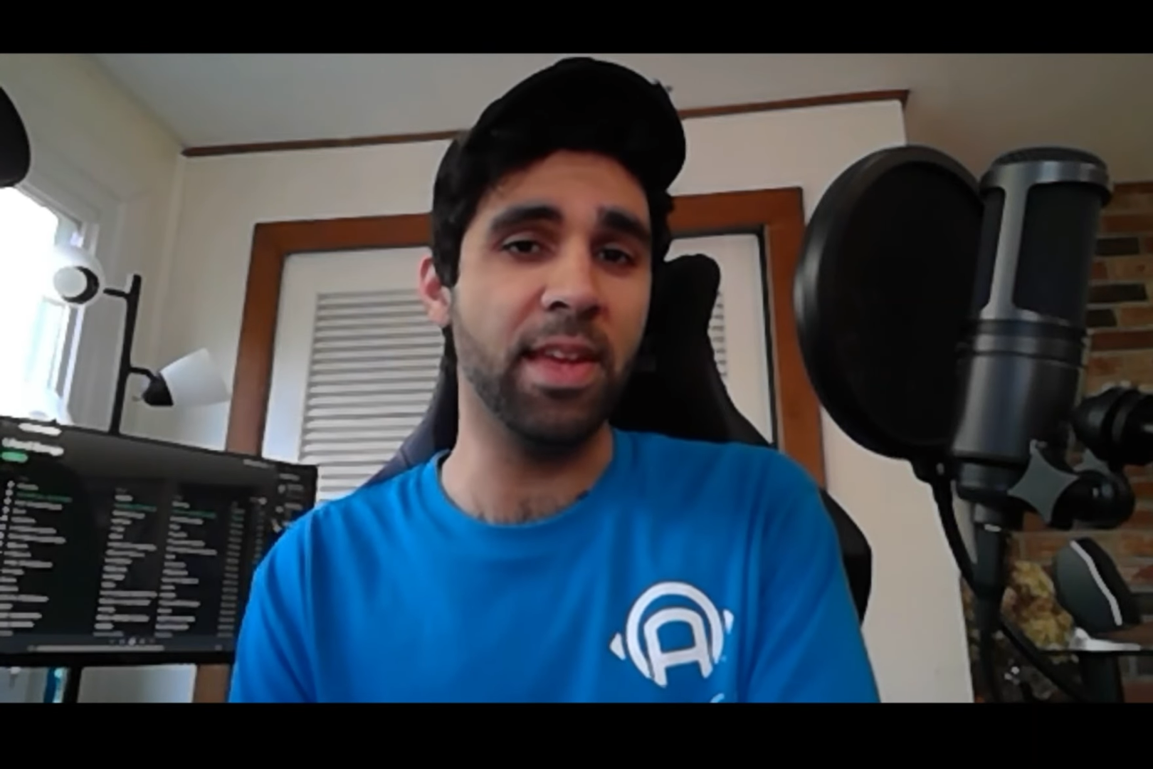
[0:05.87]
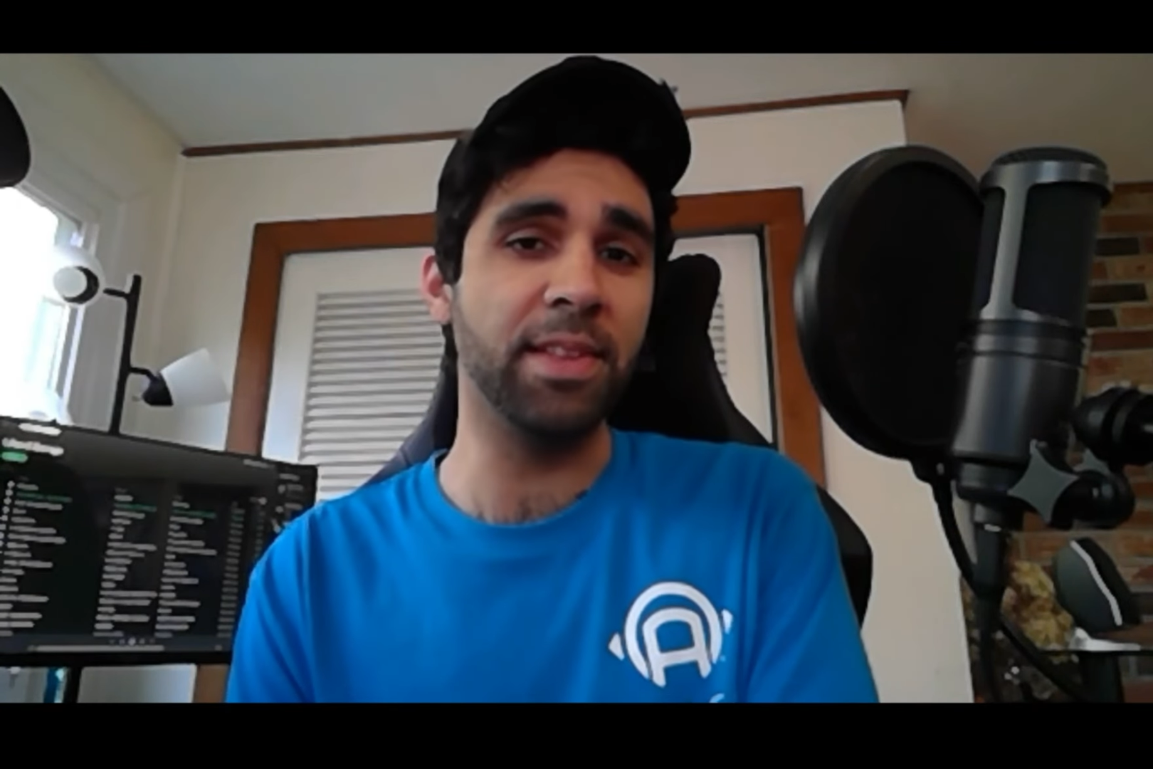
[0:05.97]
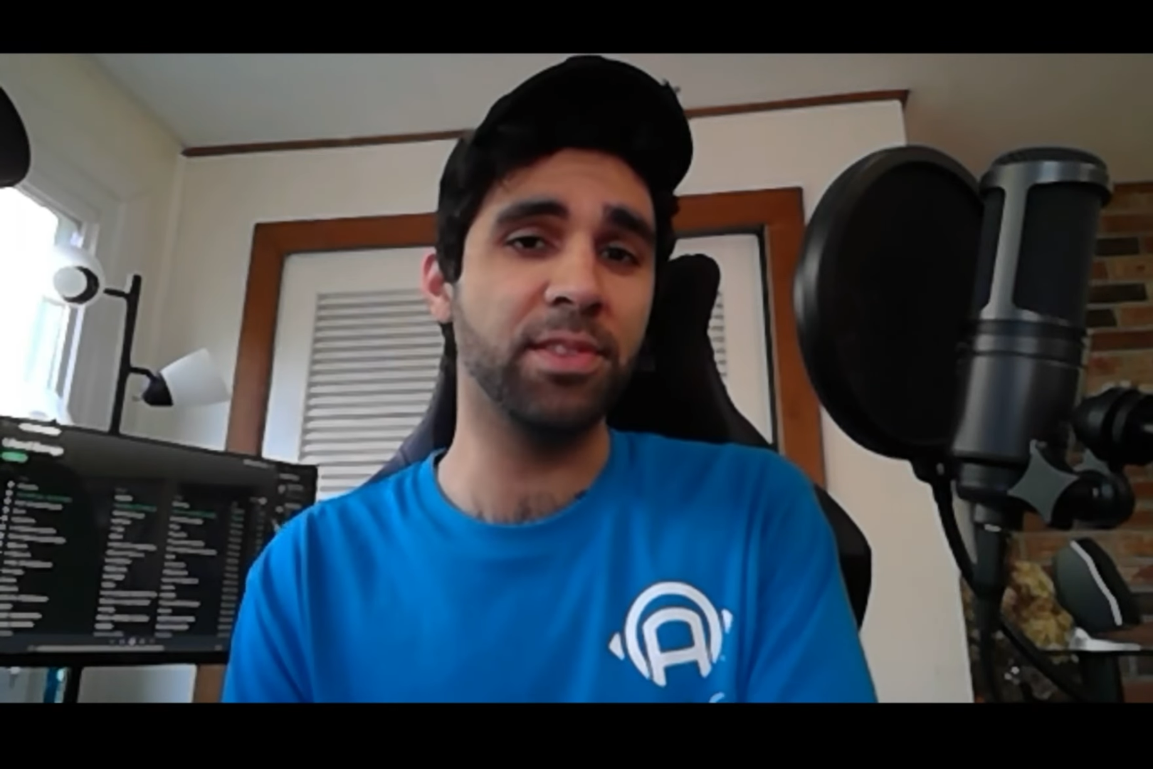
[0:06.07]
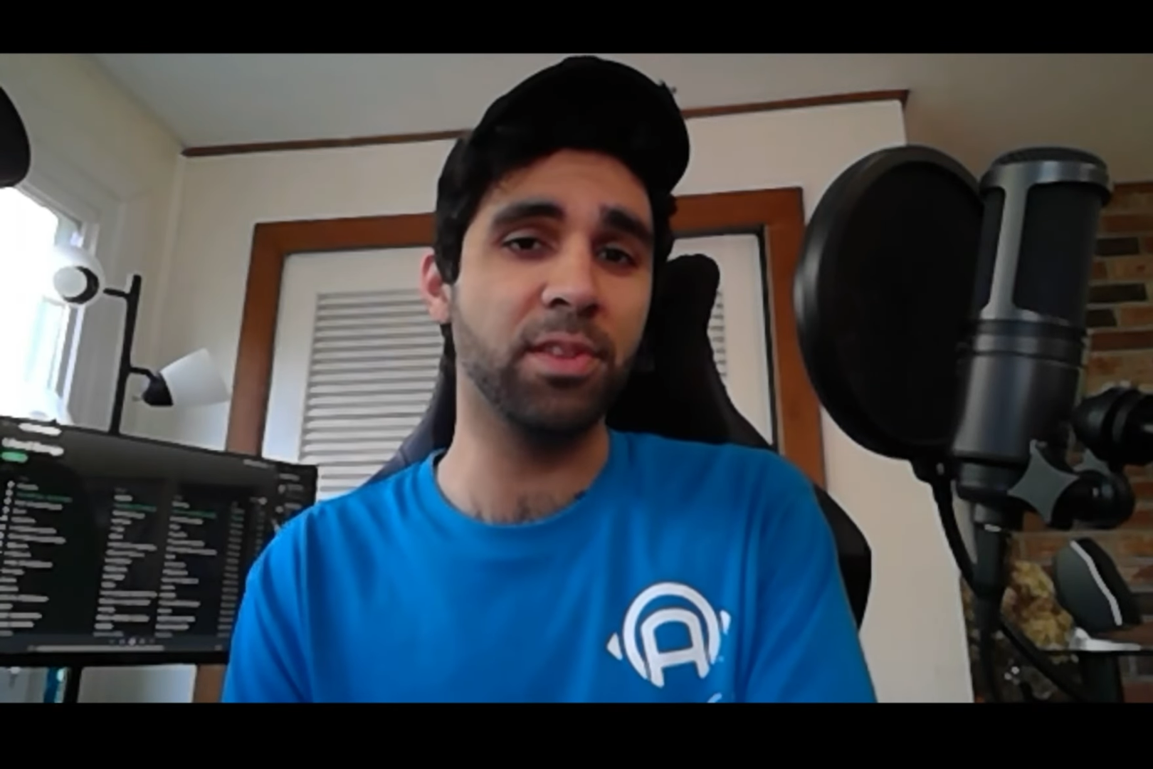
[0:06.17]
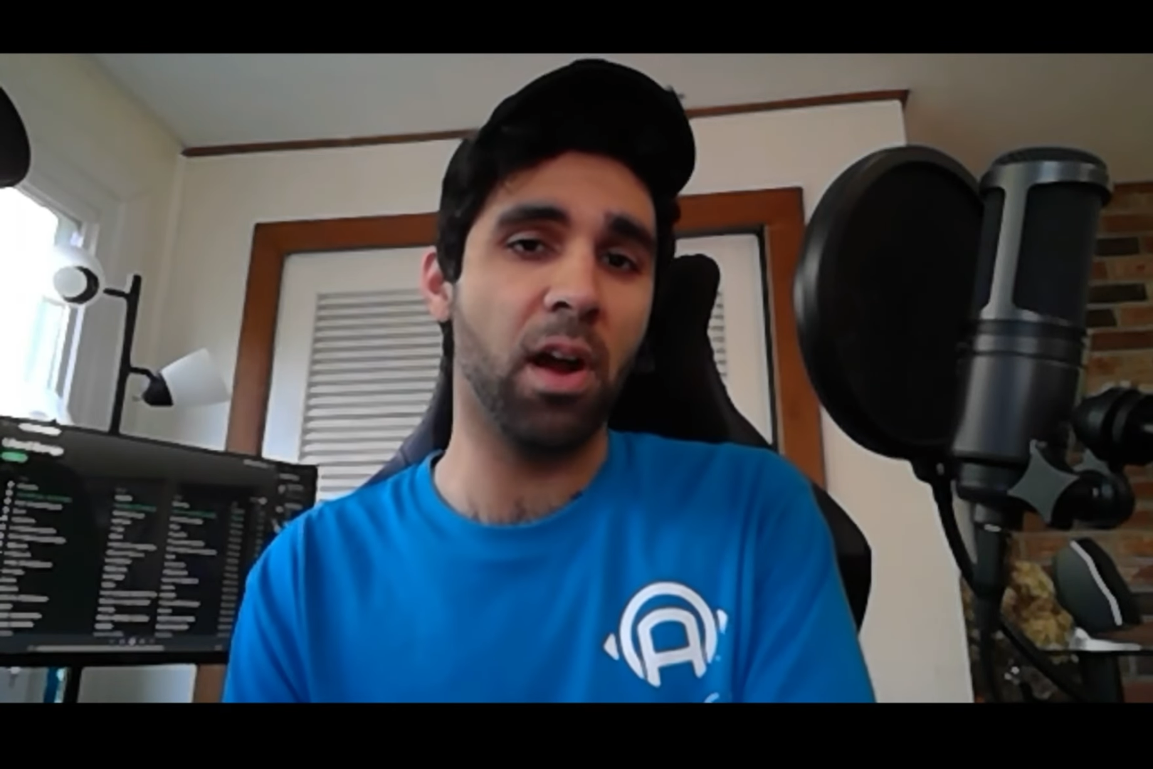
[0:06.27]
and
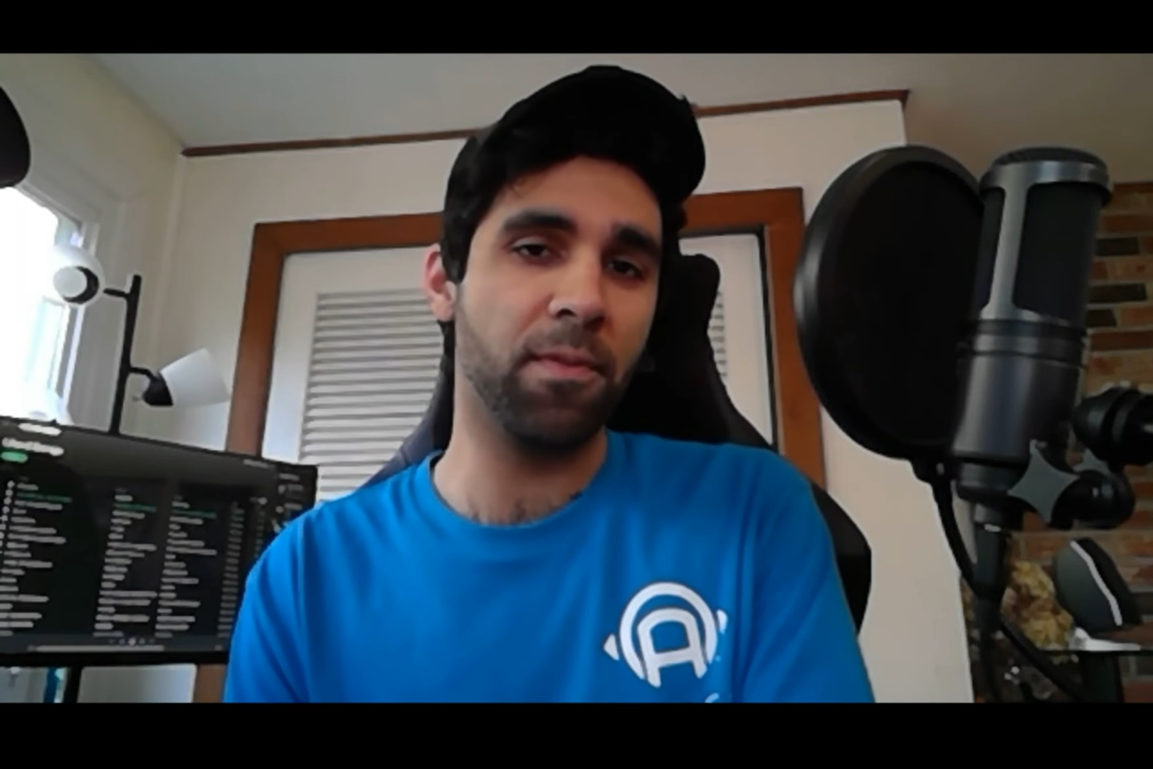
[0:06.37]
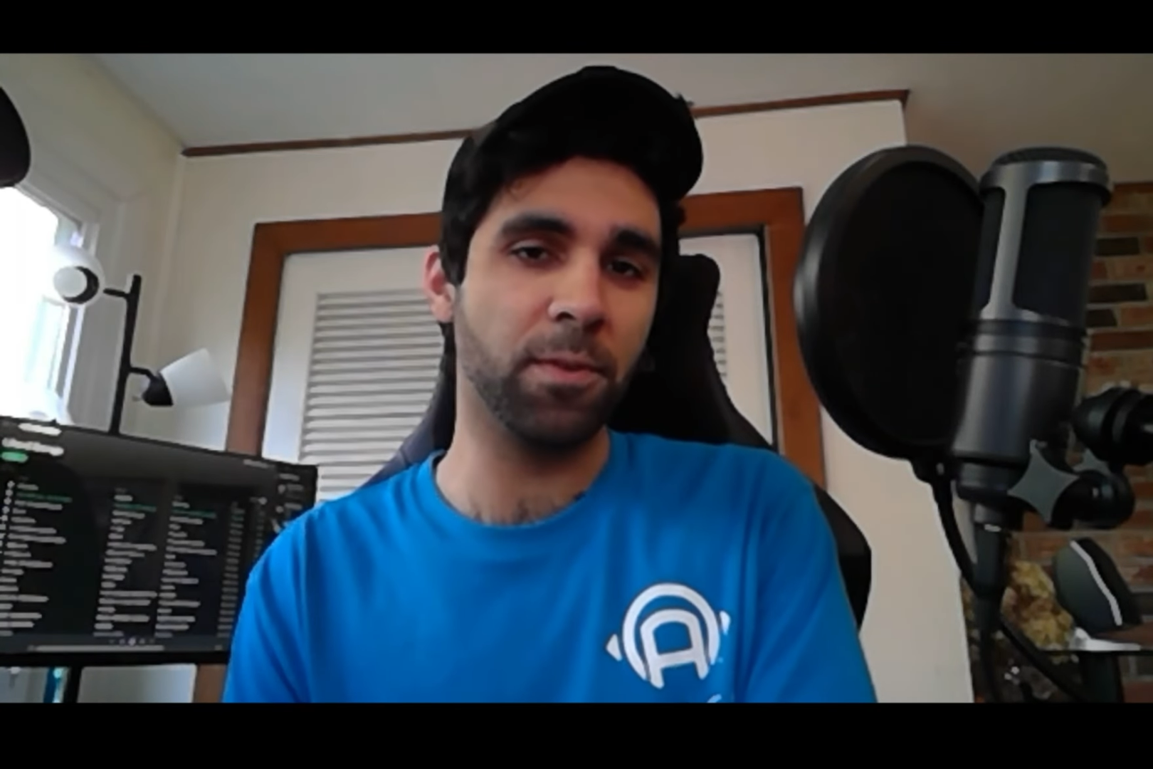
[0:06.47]
software